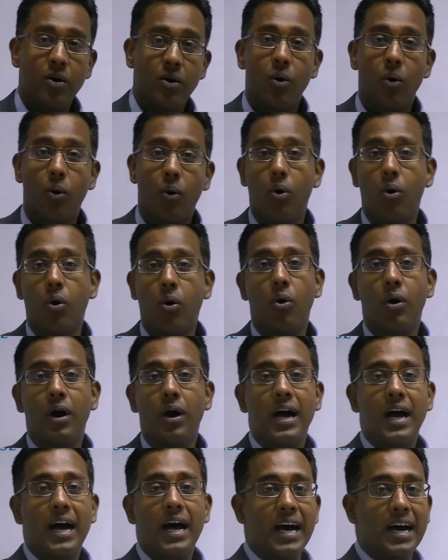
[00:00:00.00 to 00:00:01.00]
or
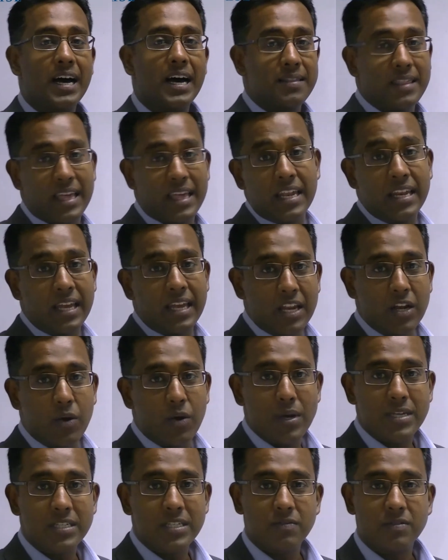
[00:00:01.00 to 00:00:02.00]
the inner
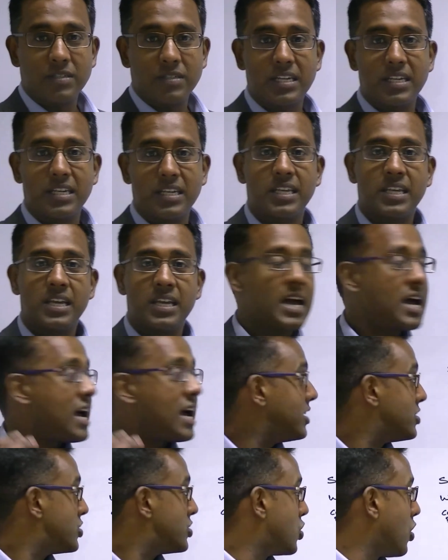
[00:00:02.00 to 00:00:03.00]
west of Sydney
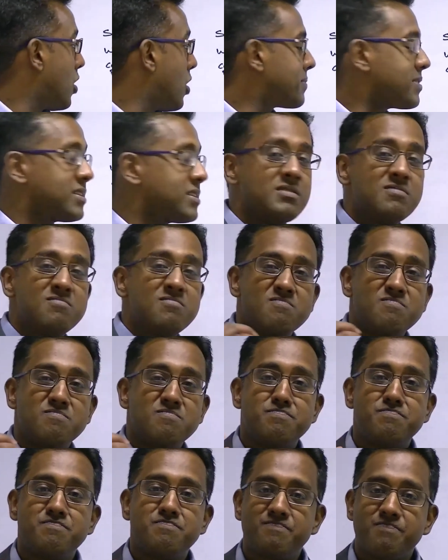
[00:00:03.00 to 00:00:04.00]
has dropped
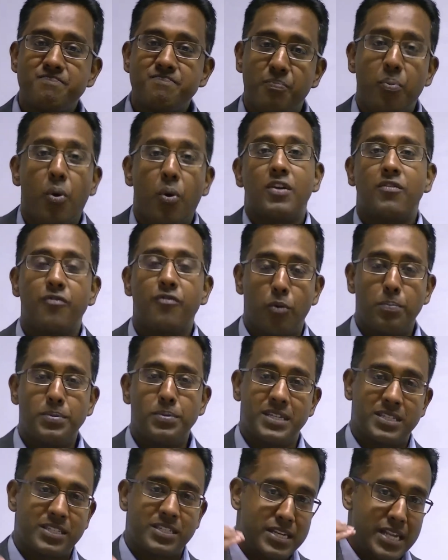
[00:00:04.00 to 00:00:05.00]

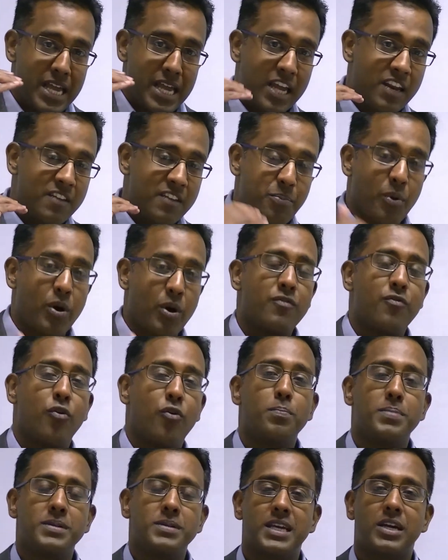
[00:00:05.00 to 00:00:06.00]
0.4%, so negative
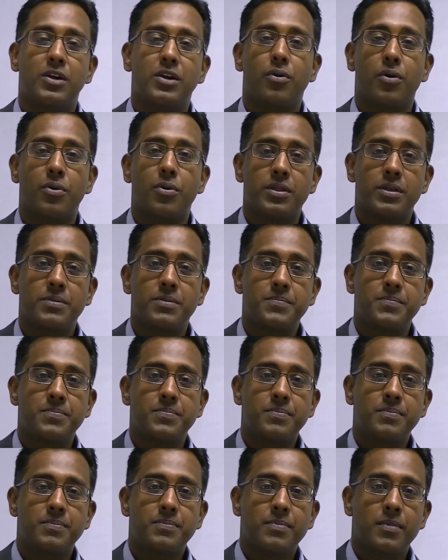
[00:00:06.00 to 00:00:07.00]
0.4% growth.
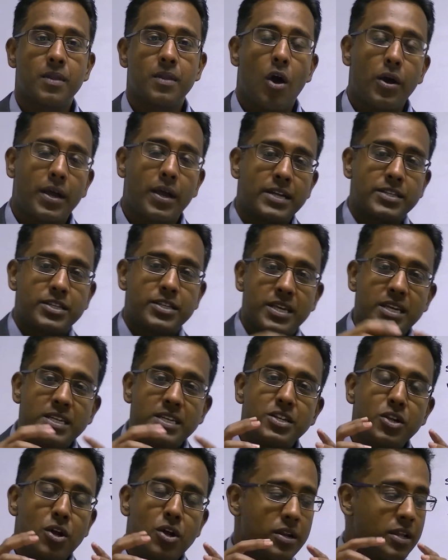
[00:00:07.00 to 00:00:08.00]
Okay, so these are
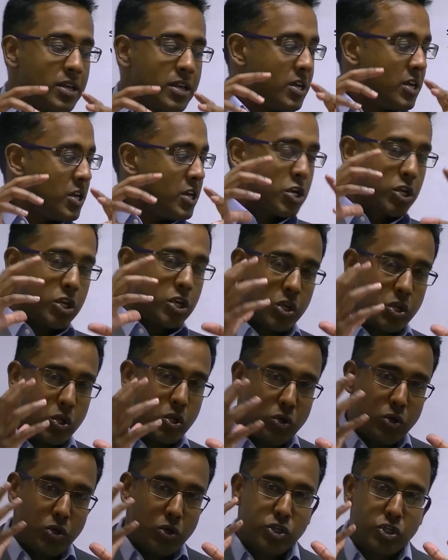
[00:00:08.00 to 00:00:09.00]
not
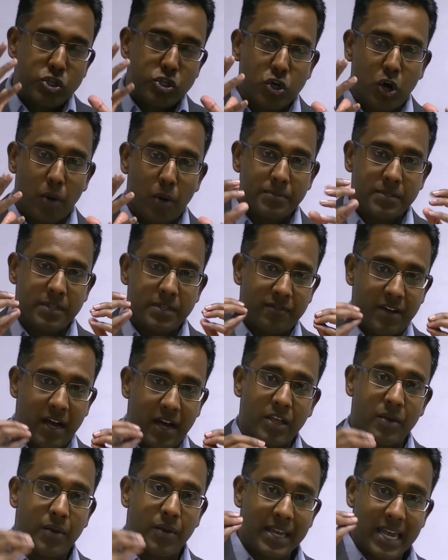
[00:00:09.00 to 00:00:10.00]
huge drops in
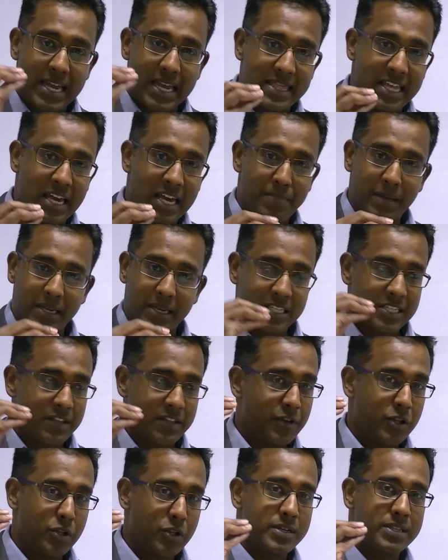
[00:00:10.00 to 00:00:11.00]
value, I get that, because if
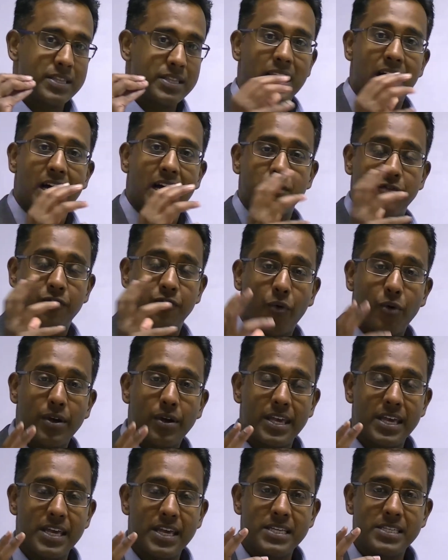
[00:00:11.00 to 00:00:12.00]
you look at the last 4
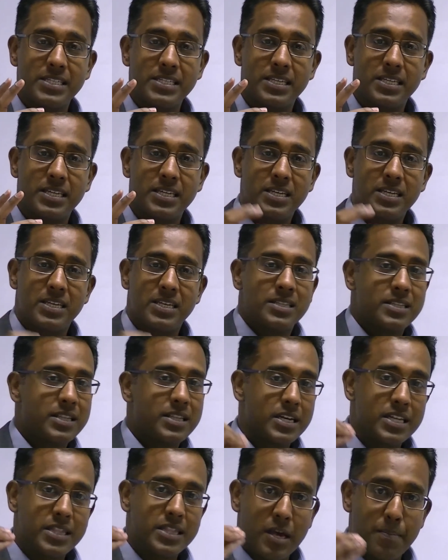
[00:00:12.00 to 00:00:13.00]
years,
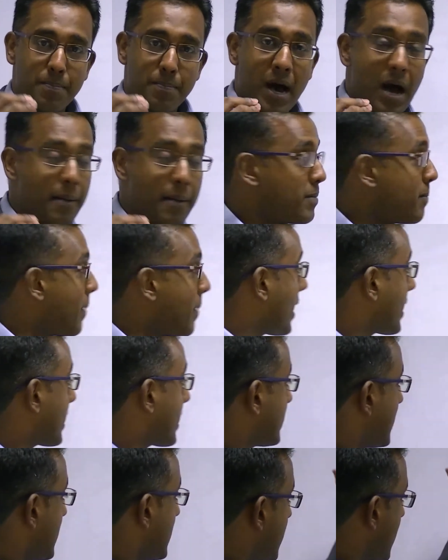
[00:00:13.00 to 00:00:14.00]
the apartment market
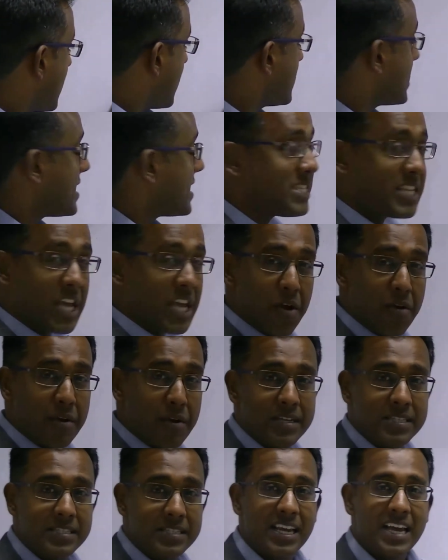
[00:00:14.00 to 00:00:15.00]
in these
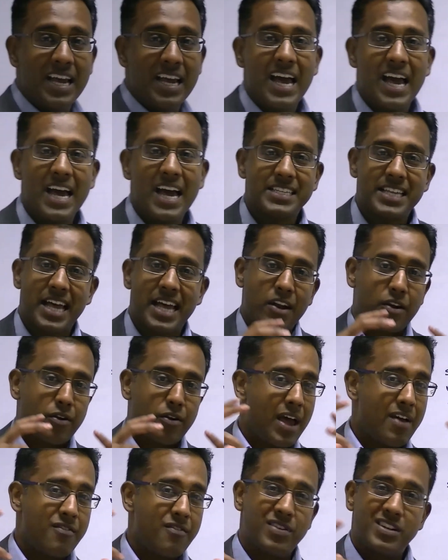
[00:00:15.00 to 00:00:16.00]
areas has had on
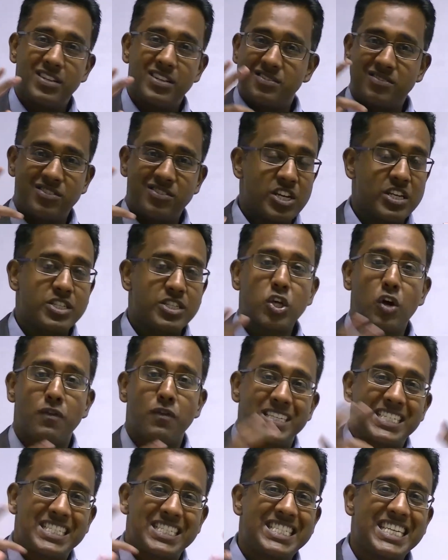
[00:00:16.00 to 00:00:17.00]
average just over
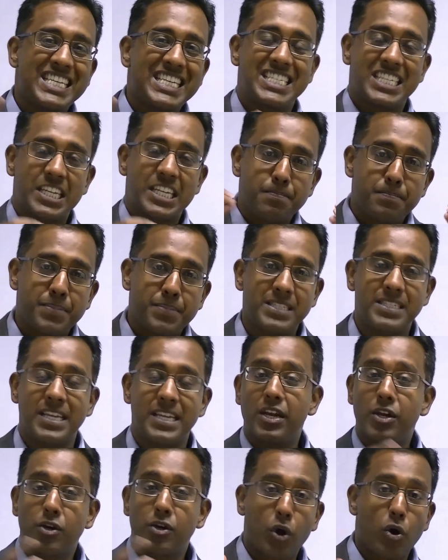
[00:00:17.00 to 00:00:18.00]

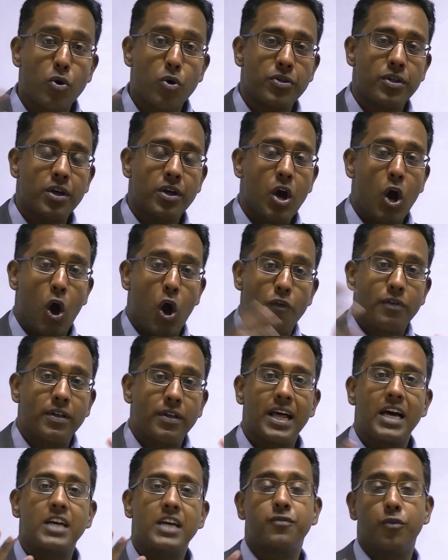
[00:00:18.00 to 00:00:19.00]
60% growth over the
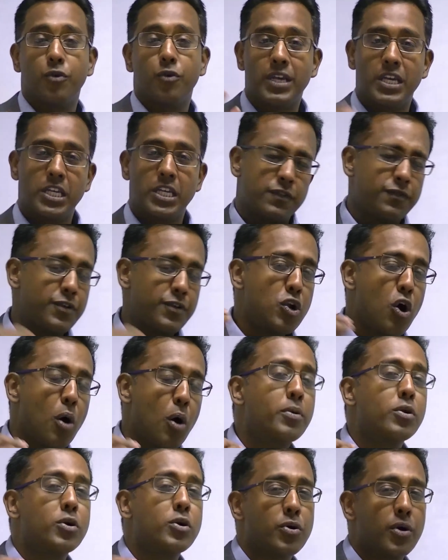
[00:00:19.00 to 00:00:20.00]
last 4 years.
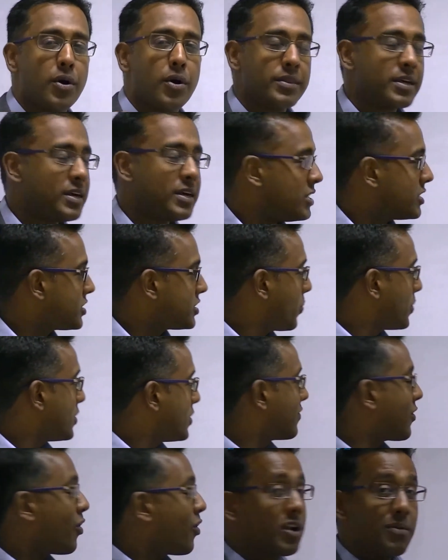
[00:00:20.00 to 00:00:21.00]
Phenomenal growth. So when
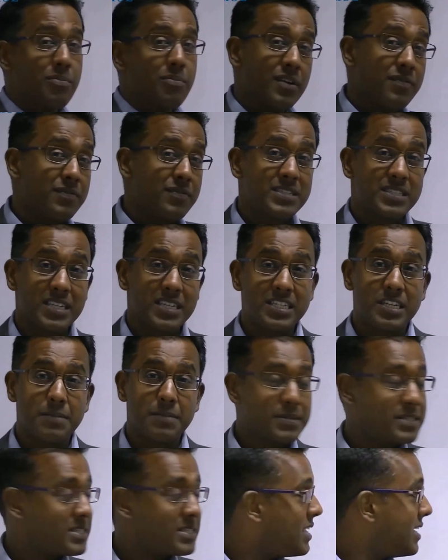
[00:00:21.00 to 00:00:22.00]
you've gone up roughly
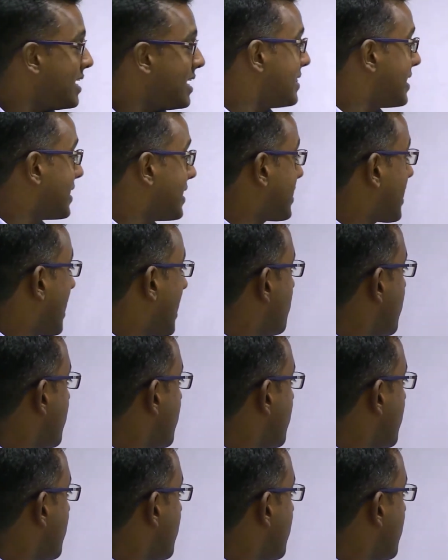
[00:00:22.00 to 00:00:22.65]
60% and then come